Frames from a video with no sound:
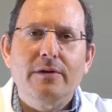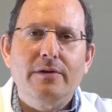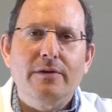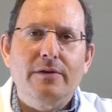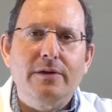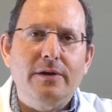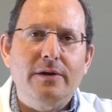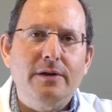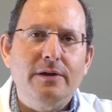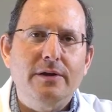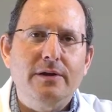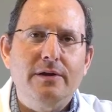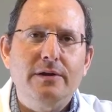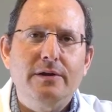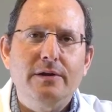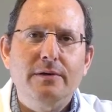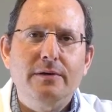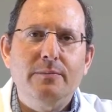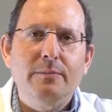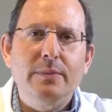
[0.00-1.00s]

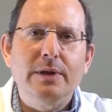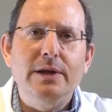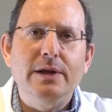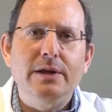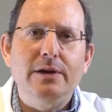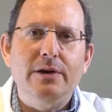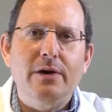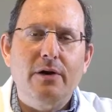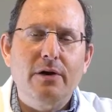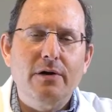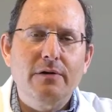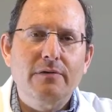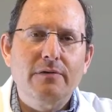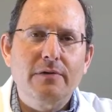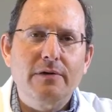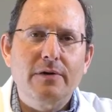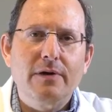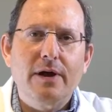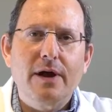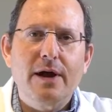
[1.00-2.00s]
the median nerve
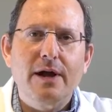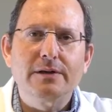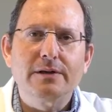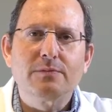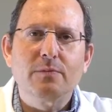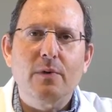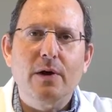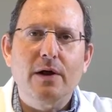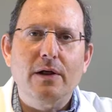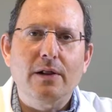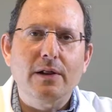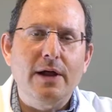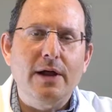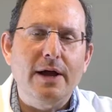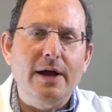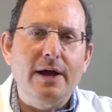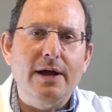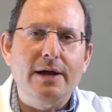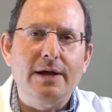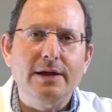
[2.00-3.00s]
as well
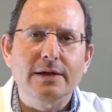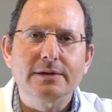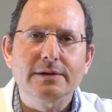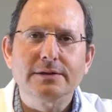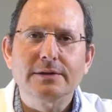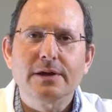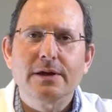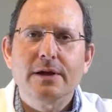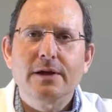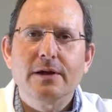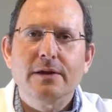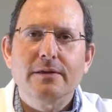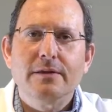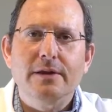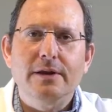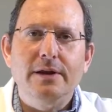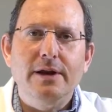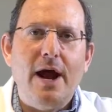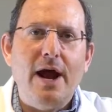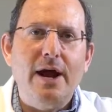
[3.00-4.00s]
as
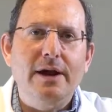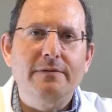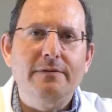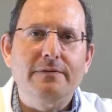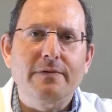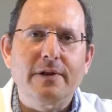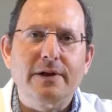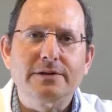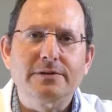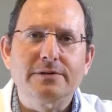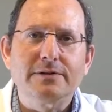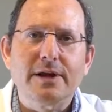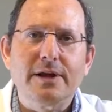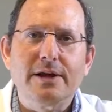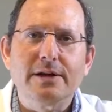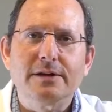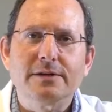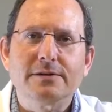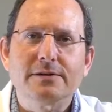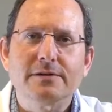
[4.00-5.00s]
the 9 flexor
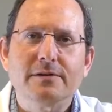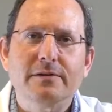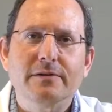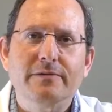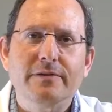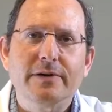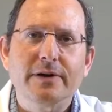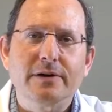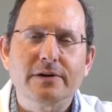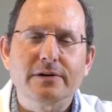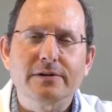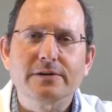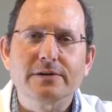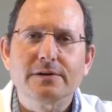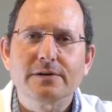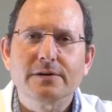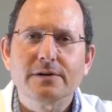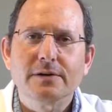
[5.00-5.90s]
tendons to the fingers.